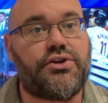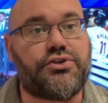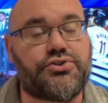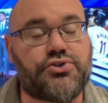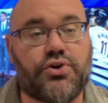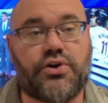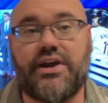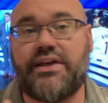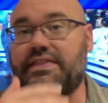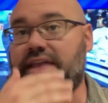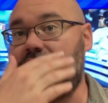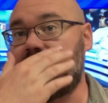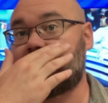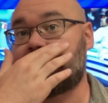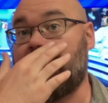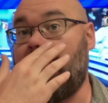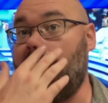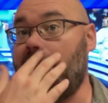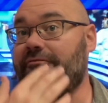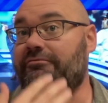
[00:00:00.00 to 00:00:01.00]
during that
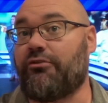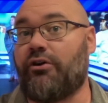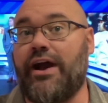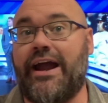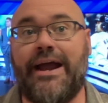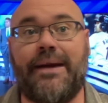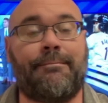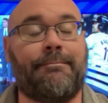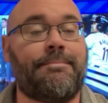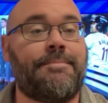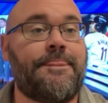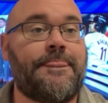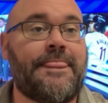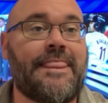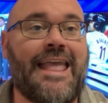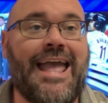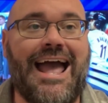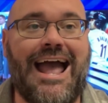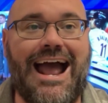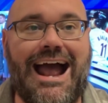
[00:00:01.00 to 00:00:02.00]
time frame
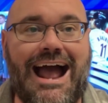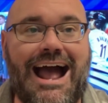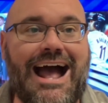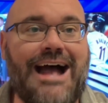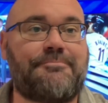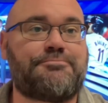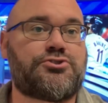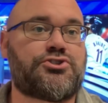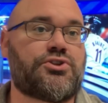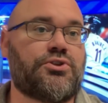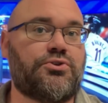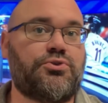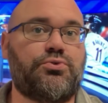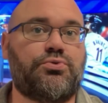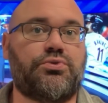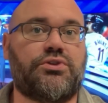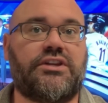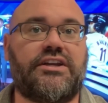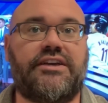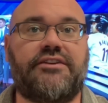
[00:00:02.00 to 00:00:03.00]

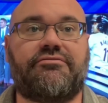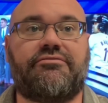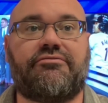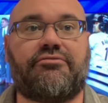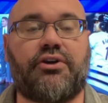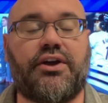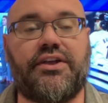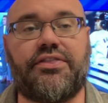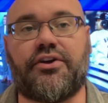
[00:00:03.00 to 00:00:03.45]
absolutely free.